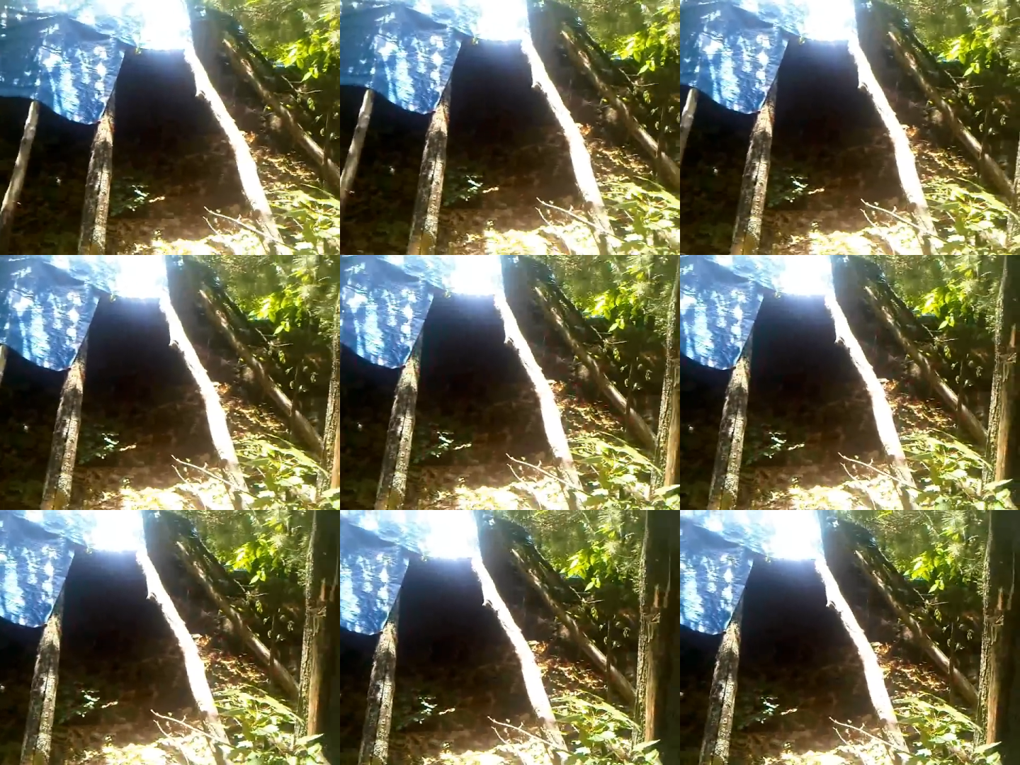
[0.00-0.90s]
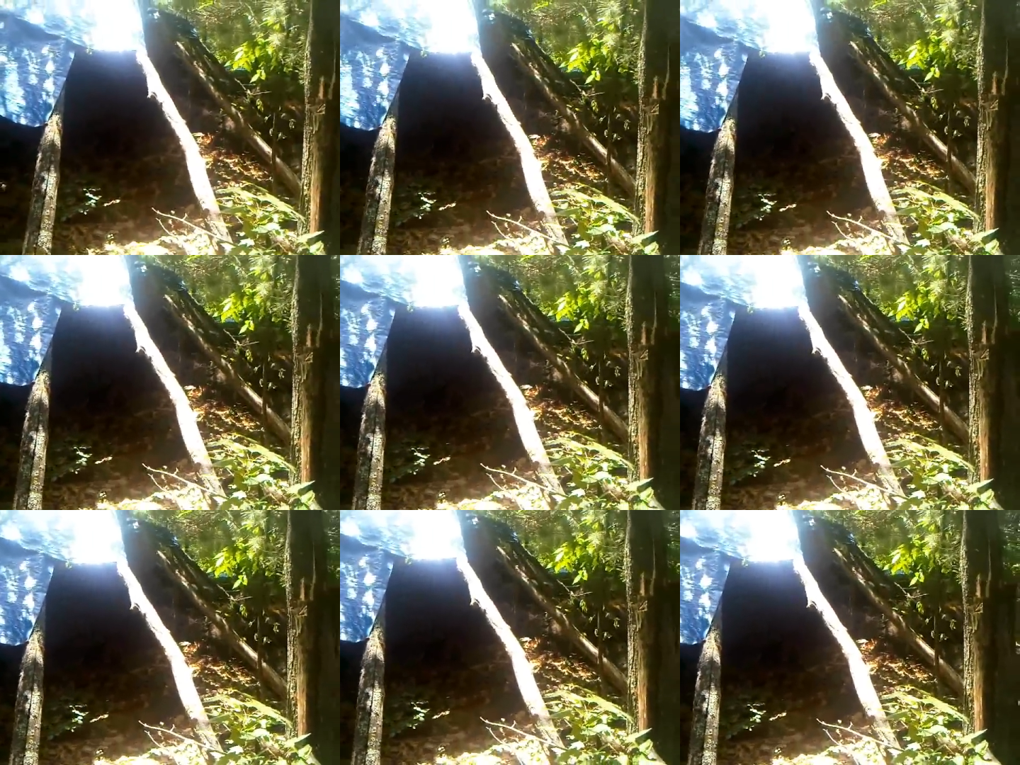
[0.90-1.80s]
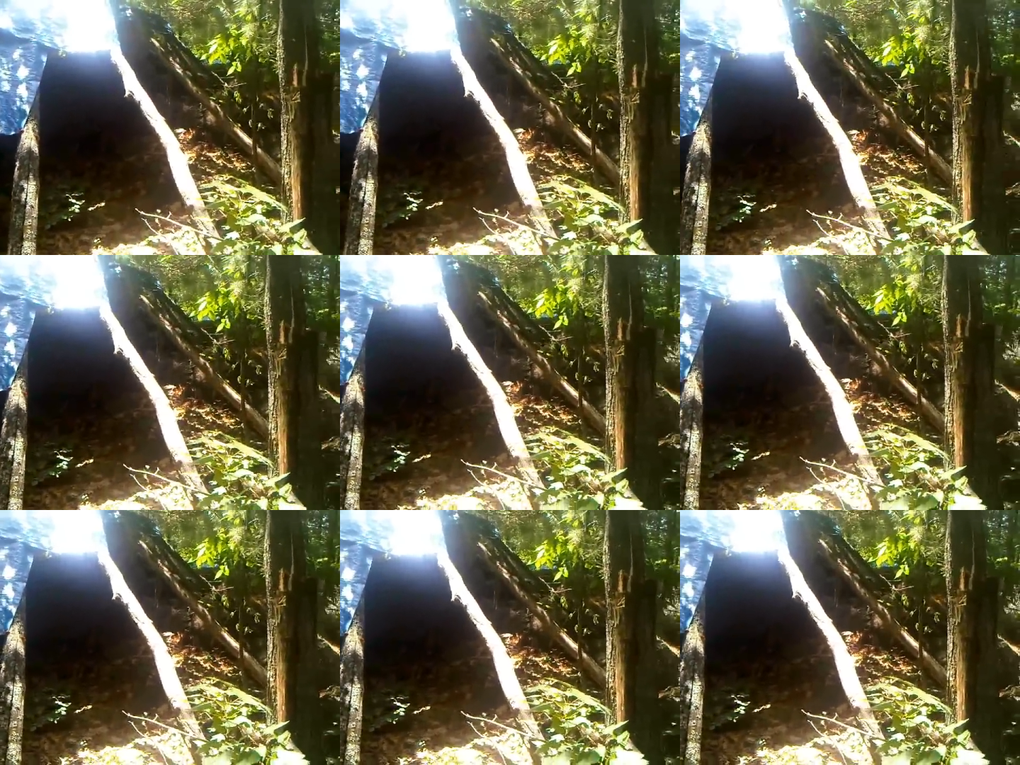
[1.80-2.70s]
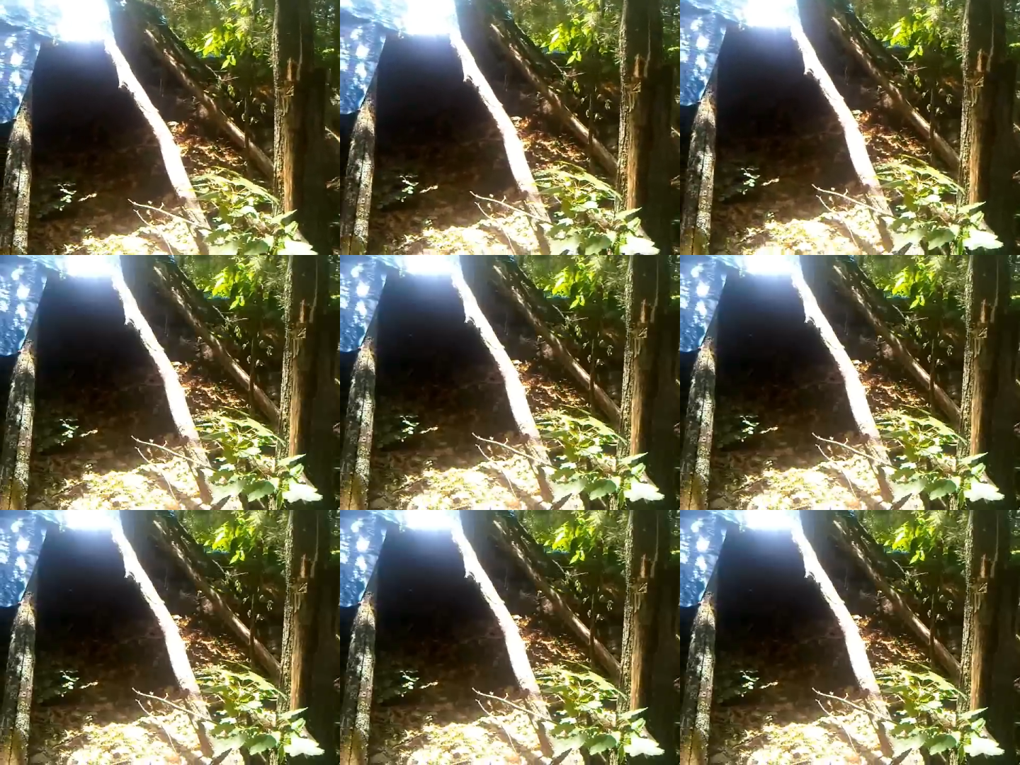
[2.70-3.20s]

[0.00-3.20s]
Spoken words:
No face is visible, so there are no lips to read.